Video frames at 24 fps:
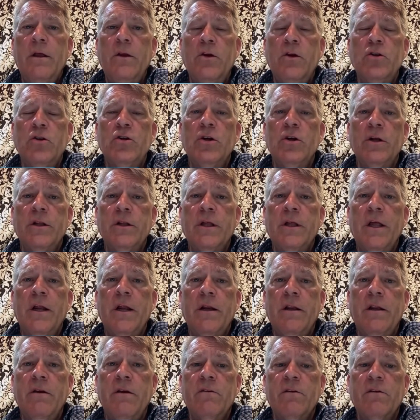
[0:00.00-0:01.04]
you should get
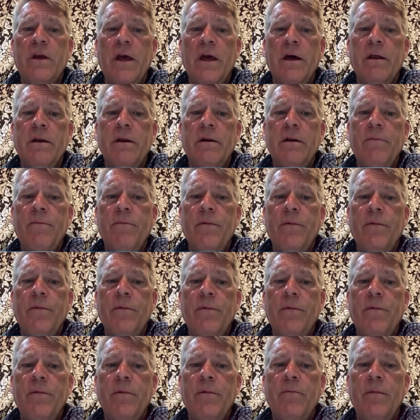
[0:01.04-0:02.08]
a discount
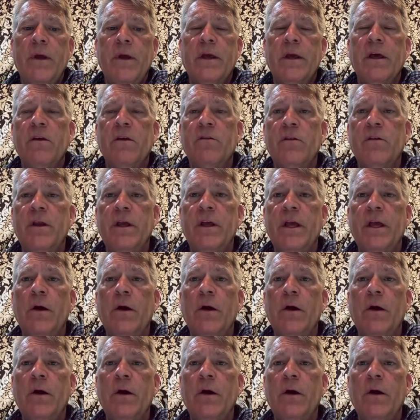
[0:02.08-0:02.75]
because